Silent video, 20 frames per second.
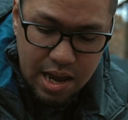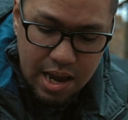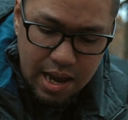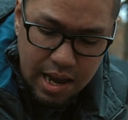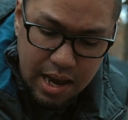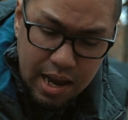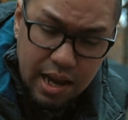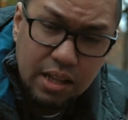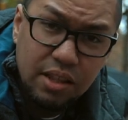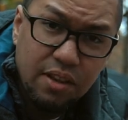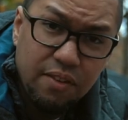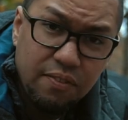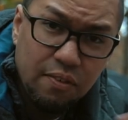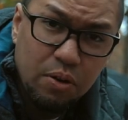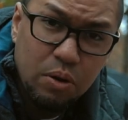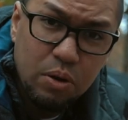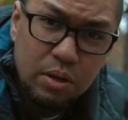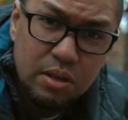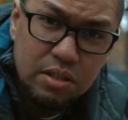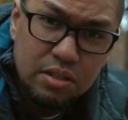and the
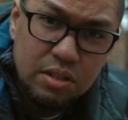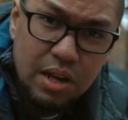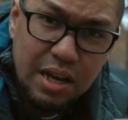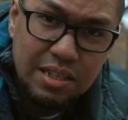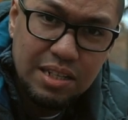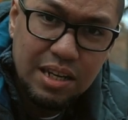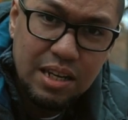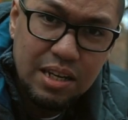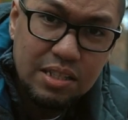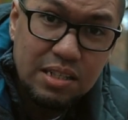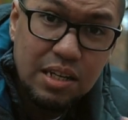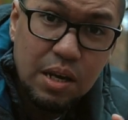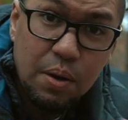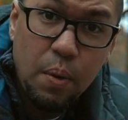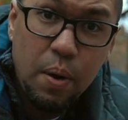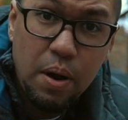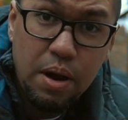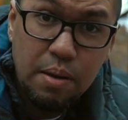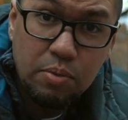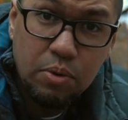photos to actually see
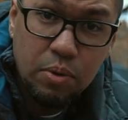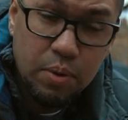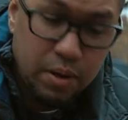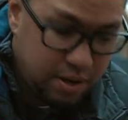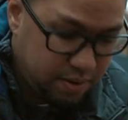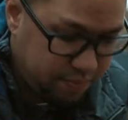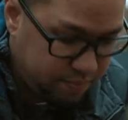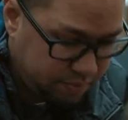what i'm doing